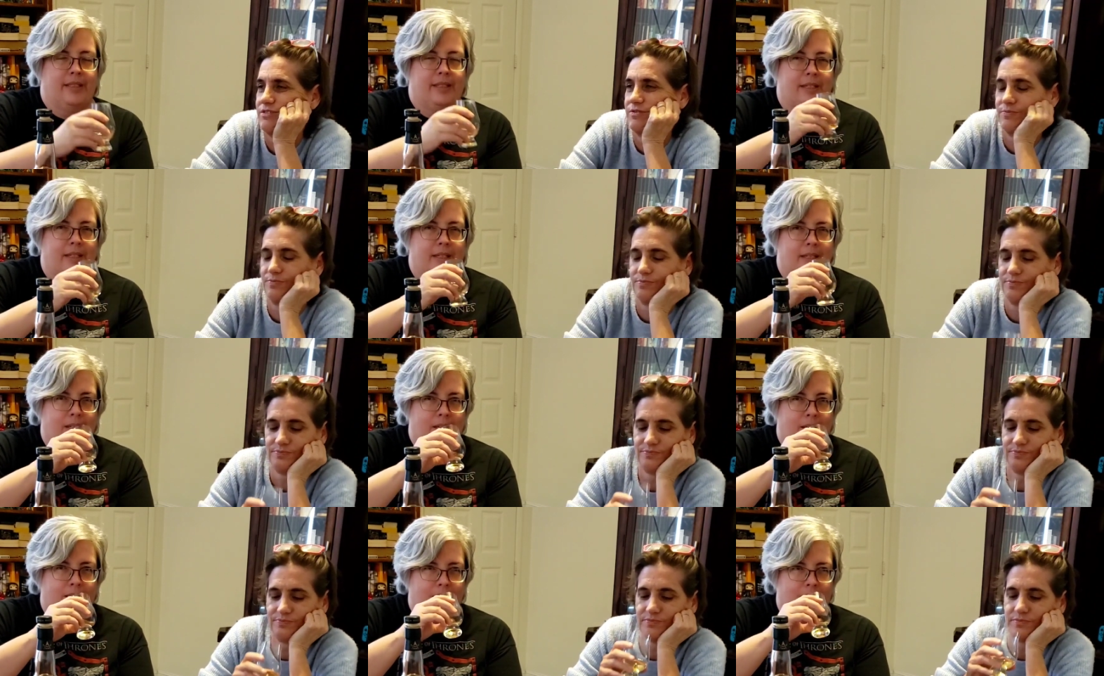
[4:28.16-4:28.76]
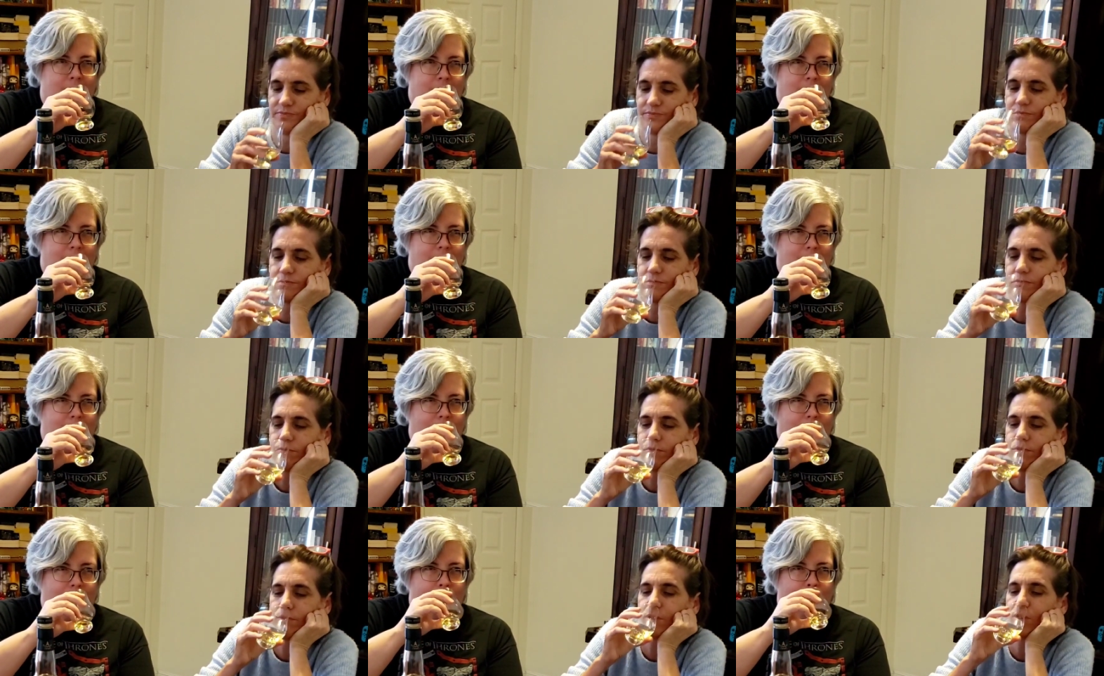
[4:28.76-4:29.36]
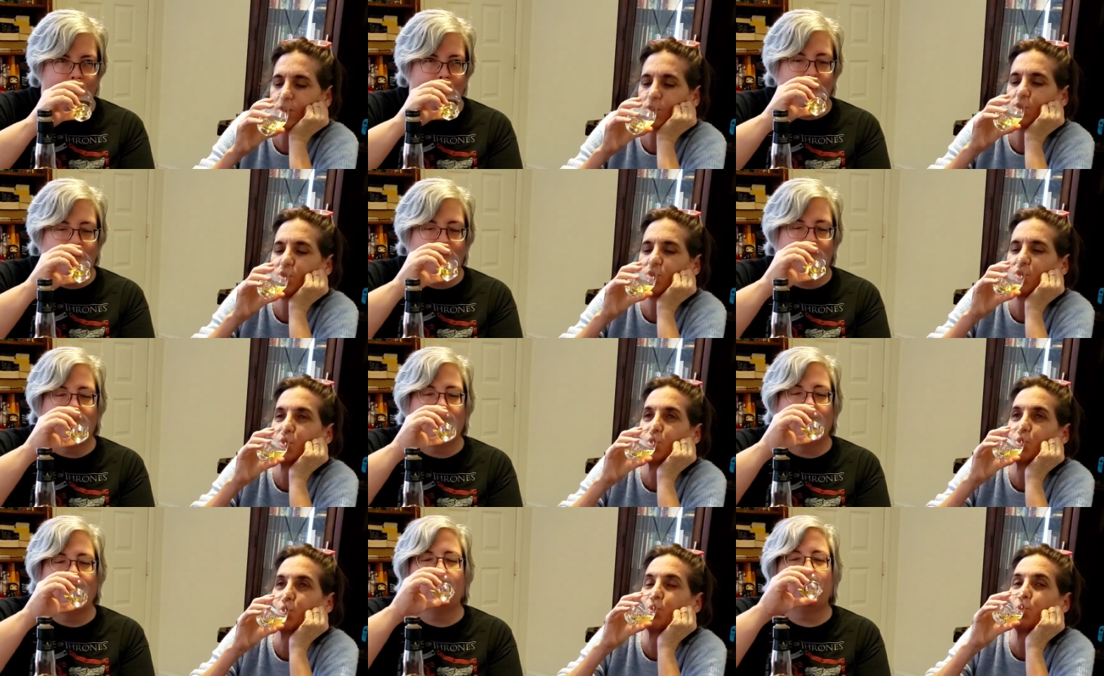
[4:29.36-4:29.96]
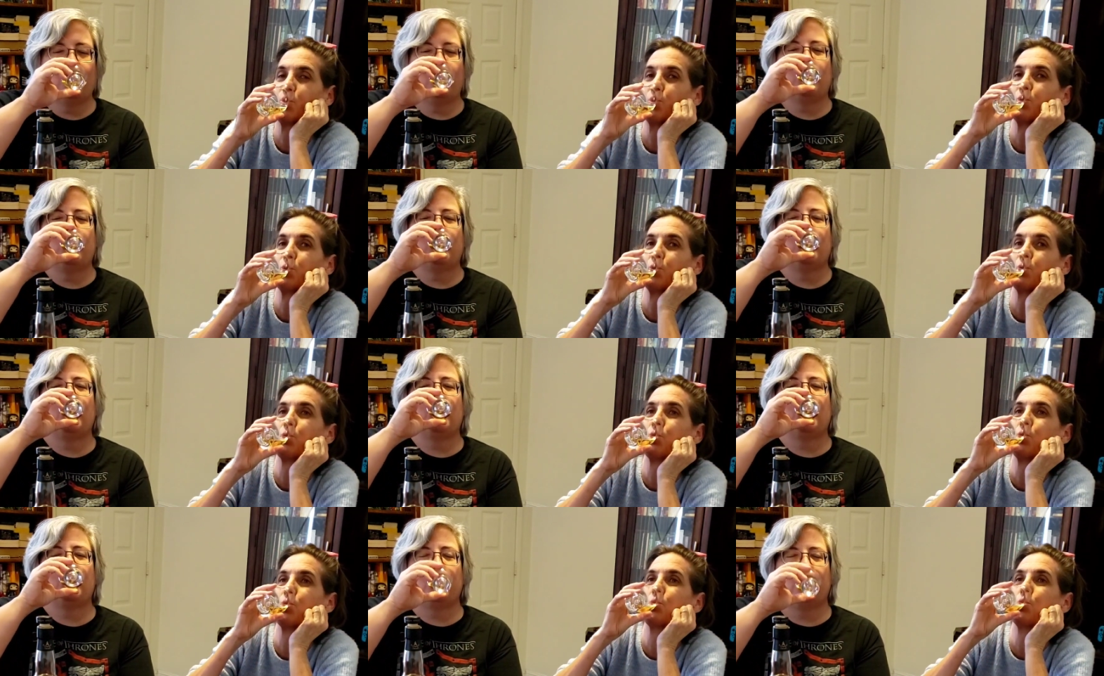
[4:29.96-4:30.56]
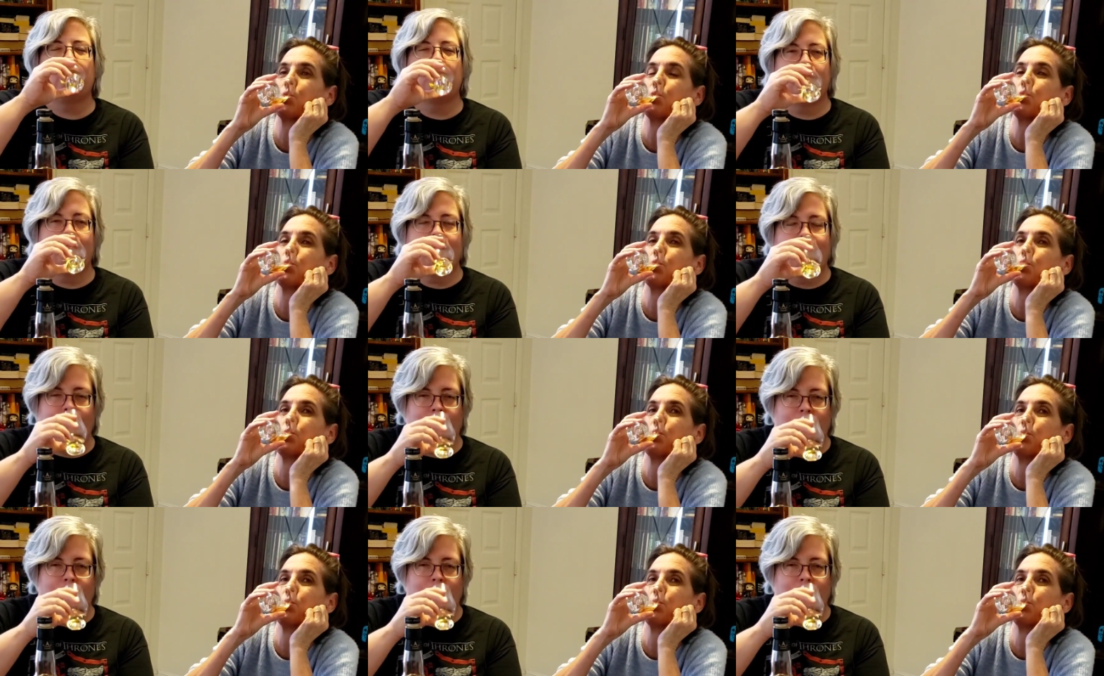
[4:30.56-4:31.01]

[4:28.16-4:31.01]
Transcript: (silence)